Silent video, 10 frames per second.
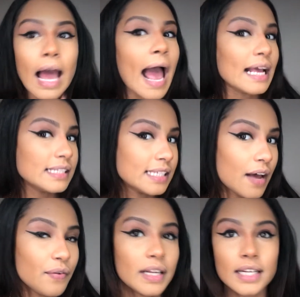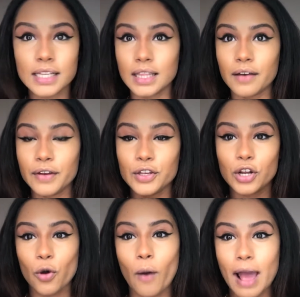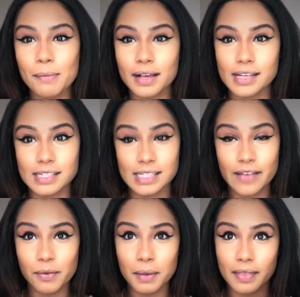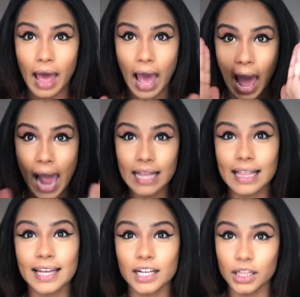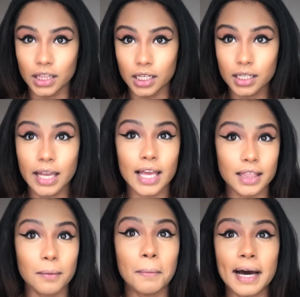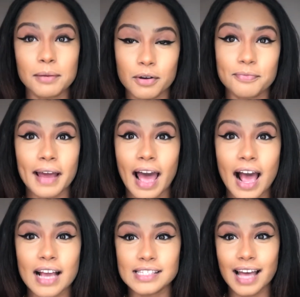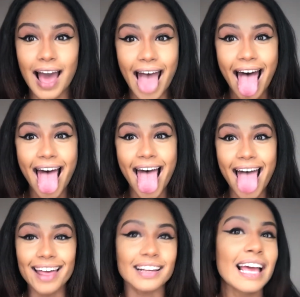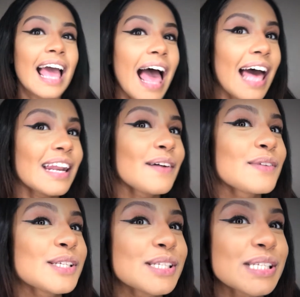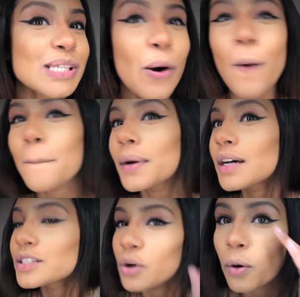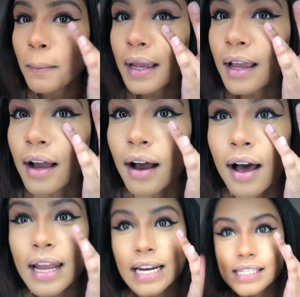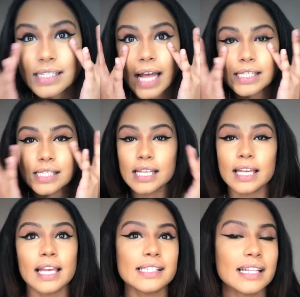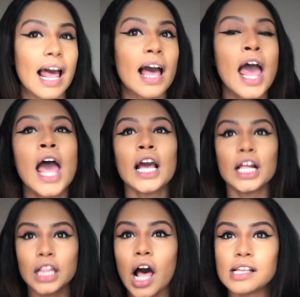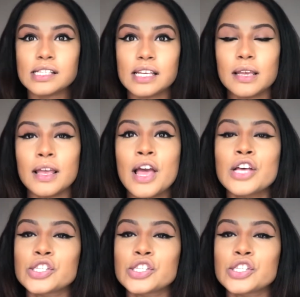I definitely love it. You know why? Because it's giving me the highlighted look in the bottom of my eyes. I love it so much. Oh my god, and it's not sticky, it's not glossy.